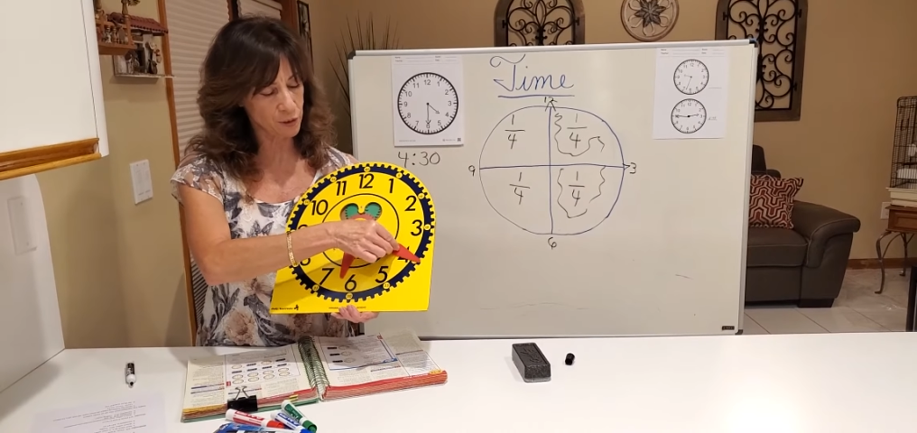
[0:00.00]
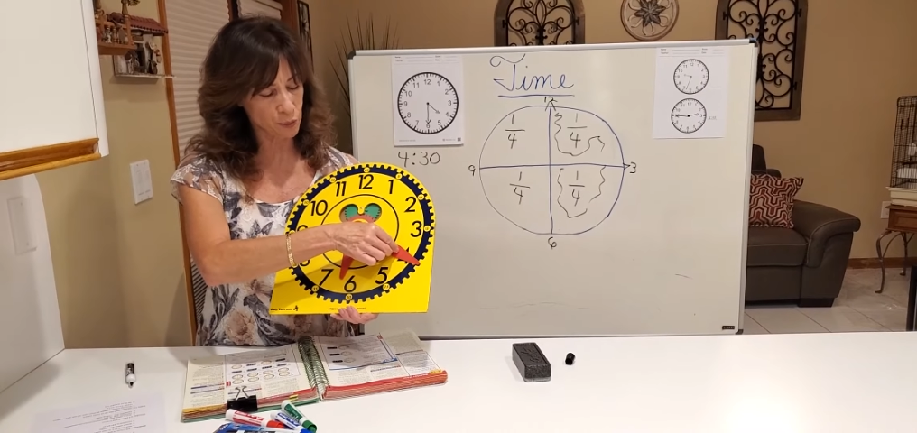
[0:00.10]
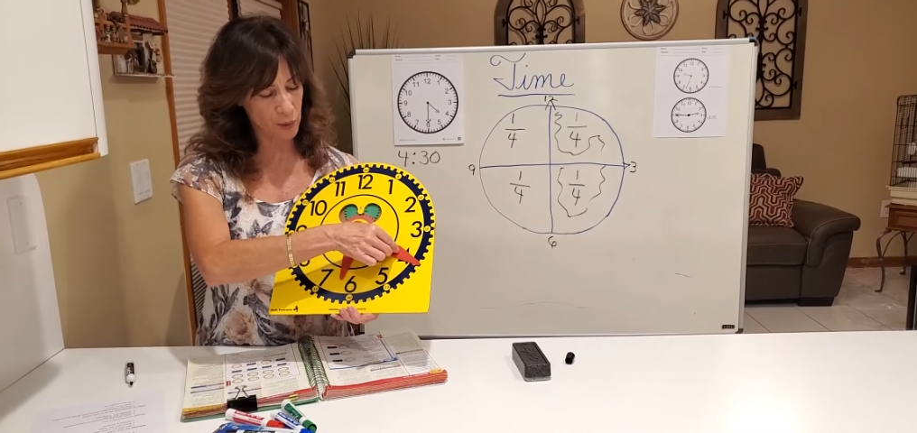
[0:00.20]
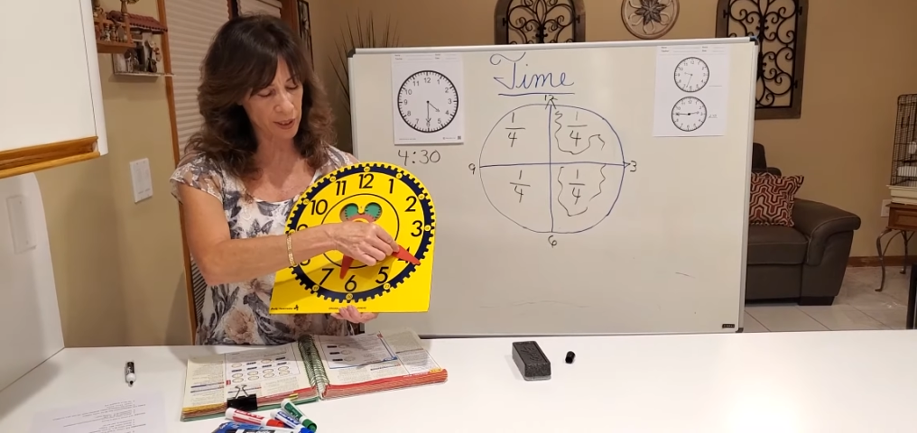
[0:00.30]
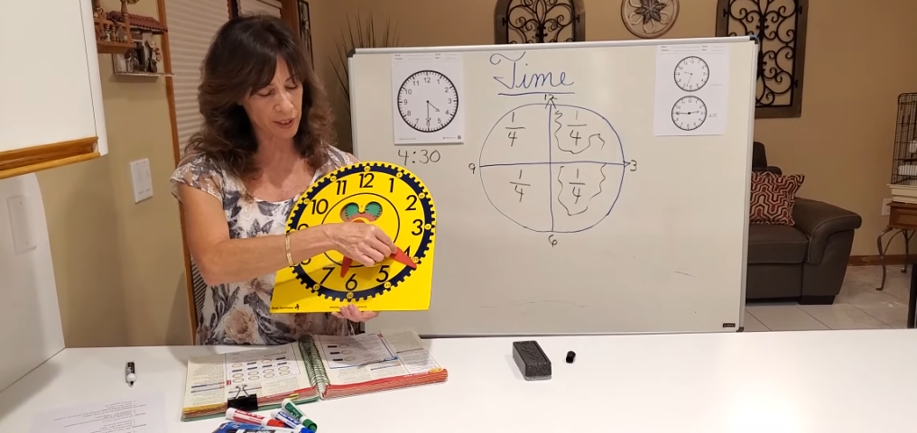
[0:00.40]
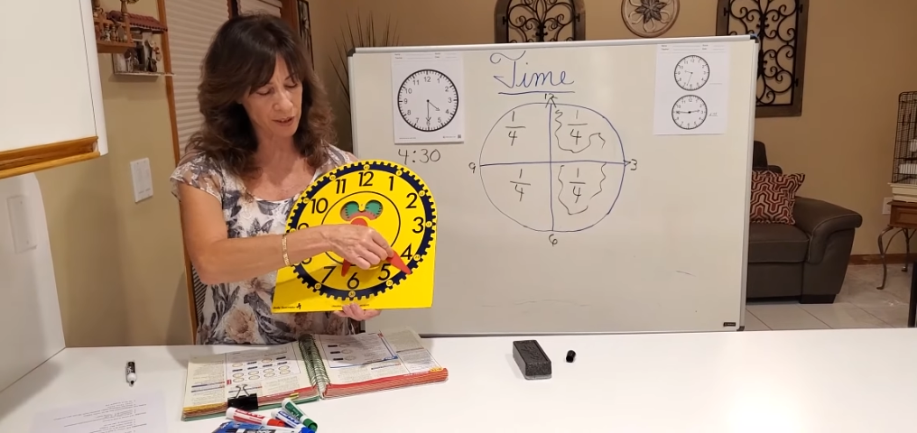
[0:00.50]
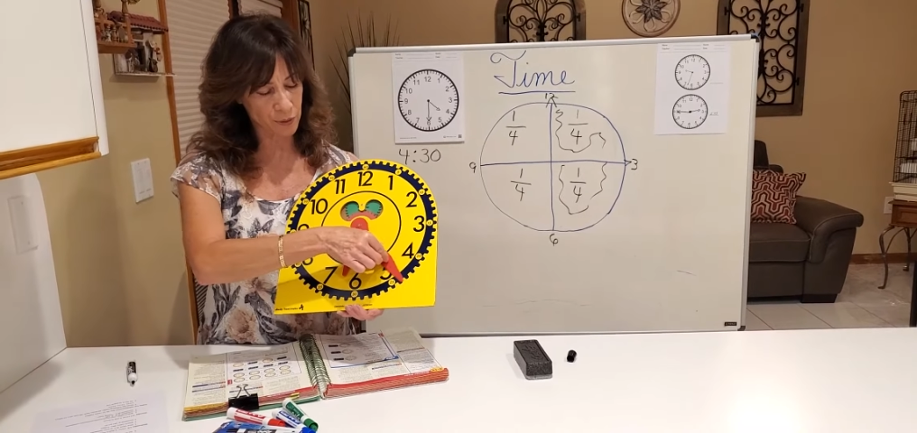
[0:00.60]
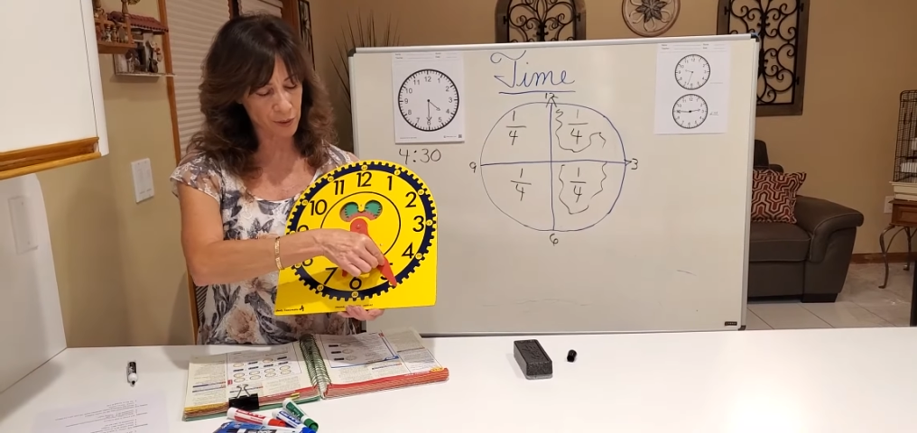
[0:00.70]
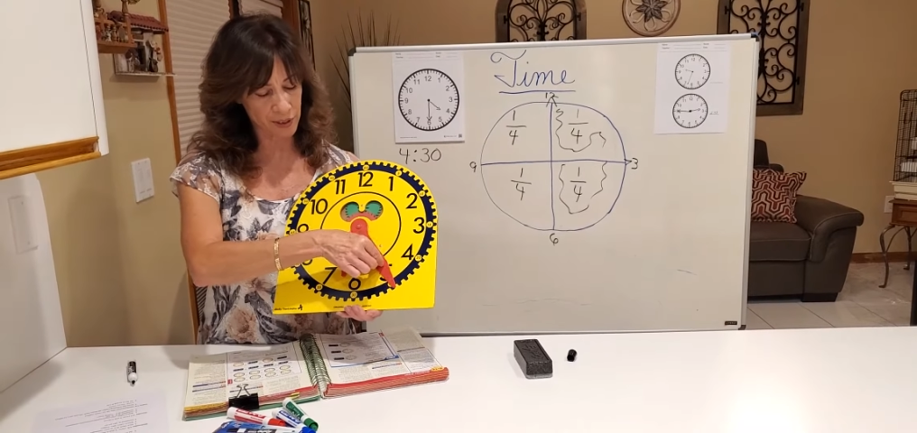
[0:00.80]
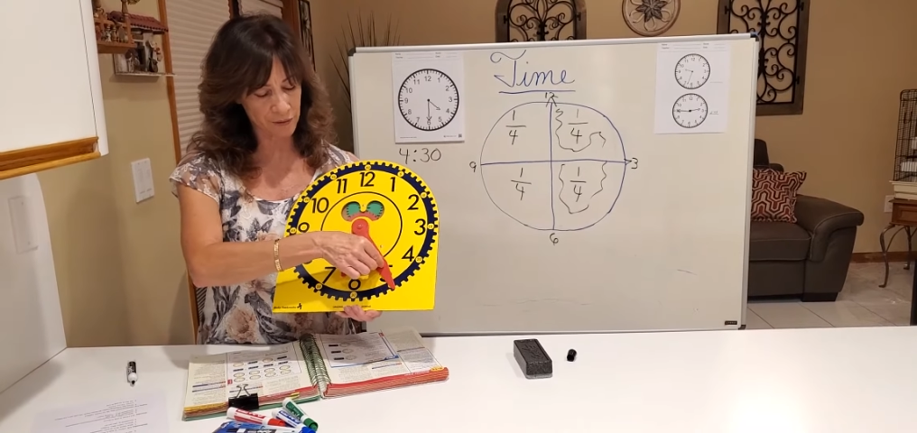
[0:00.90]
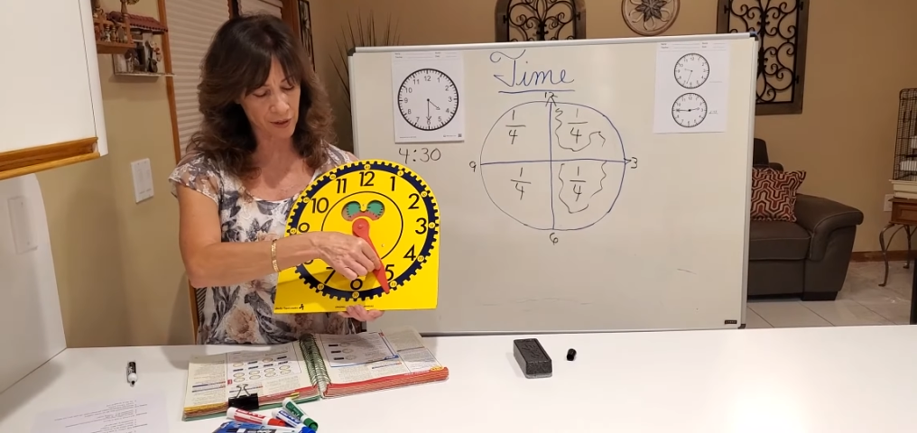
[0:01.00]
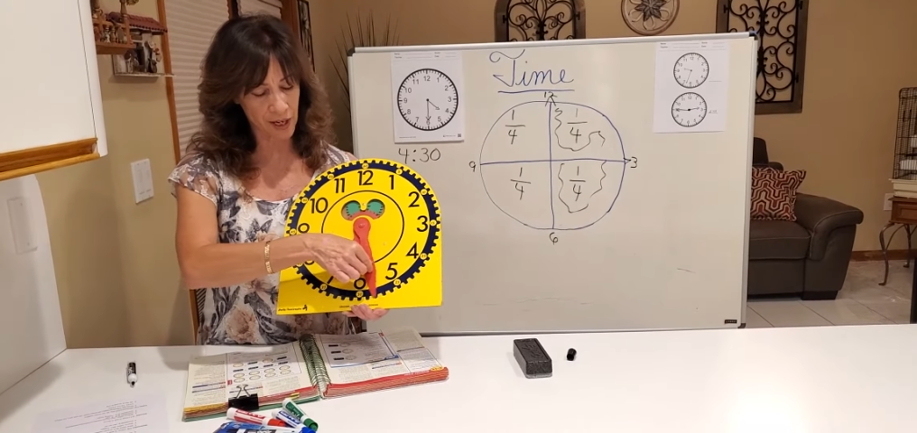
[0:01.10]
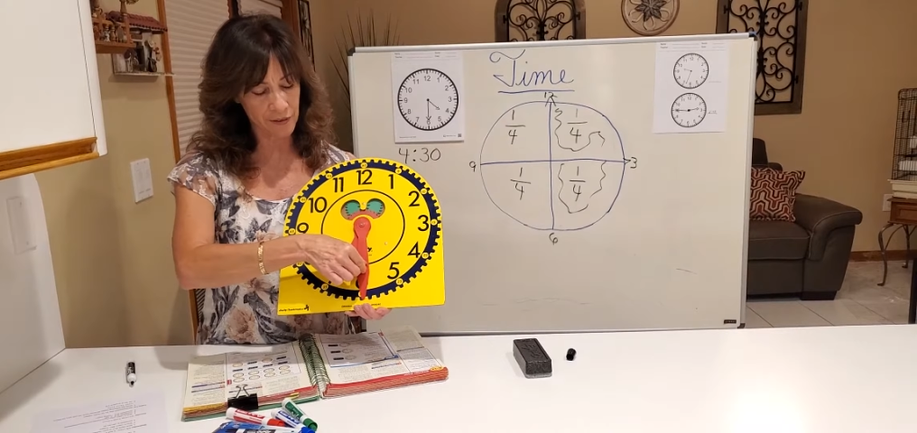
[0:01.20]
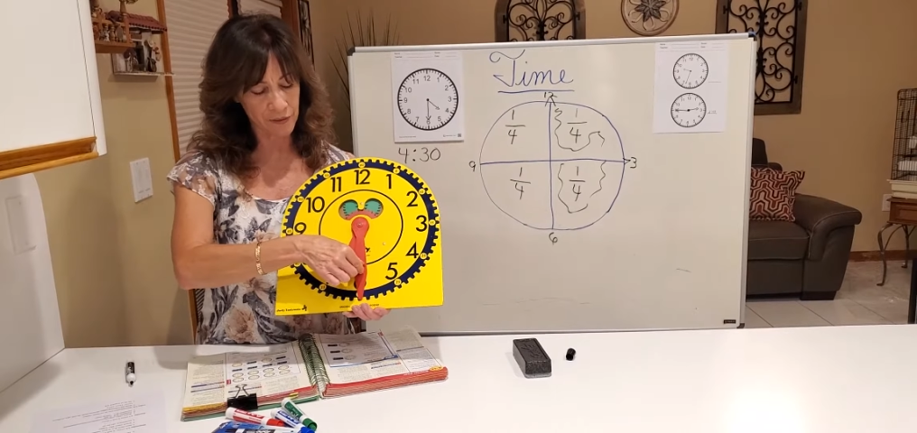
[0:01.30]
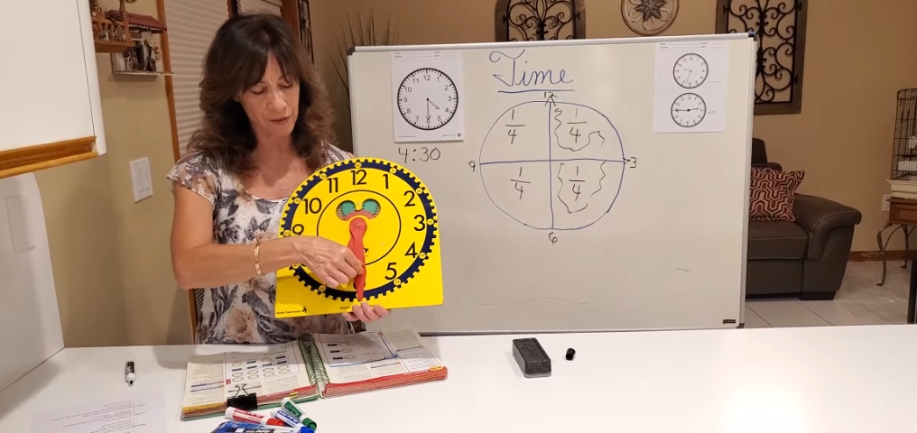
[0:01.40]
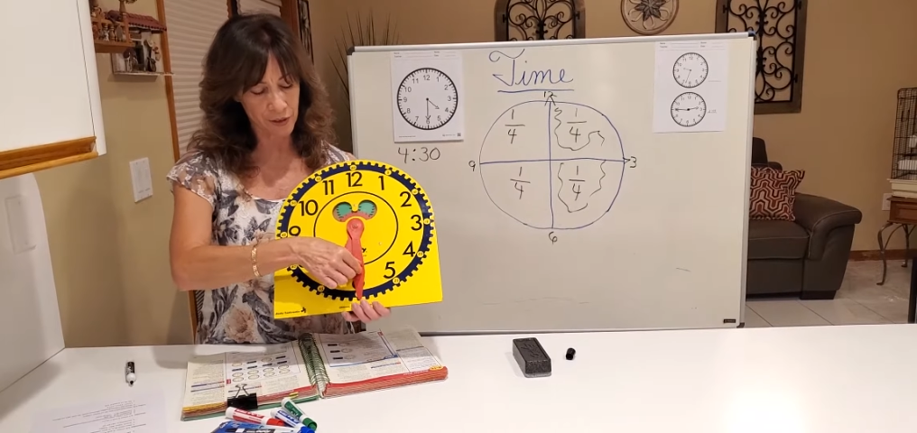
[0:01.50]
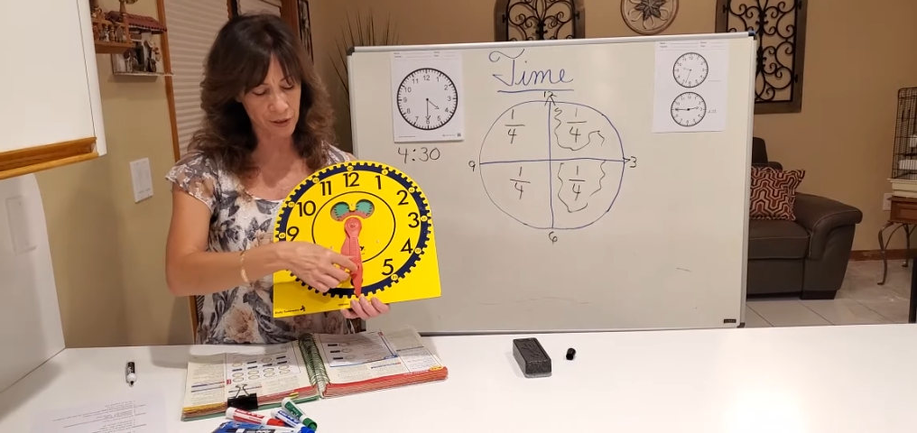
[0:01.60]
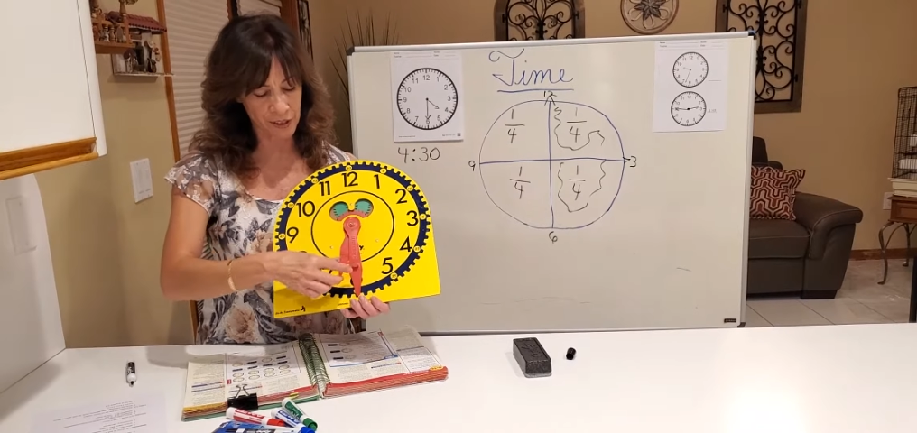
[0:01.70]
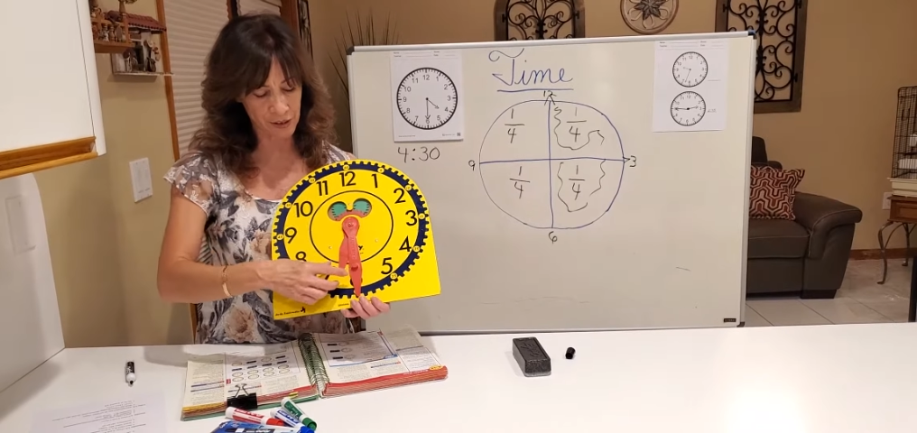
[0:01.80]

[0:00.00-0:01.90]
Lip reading: 20, 25, 30.